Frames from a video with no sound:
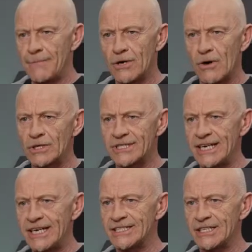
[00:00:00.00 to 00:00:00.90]
Because
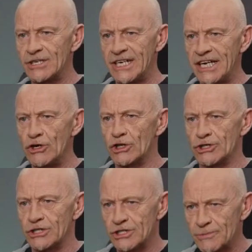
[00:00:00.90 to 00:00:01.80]
it's an
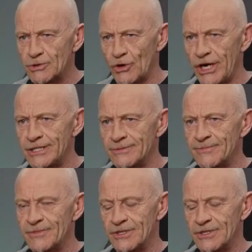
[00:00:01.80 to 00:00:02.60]
inert substrate,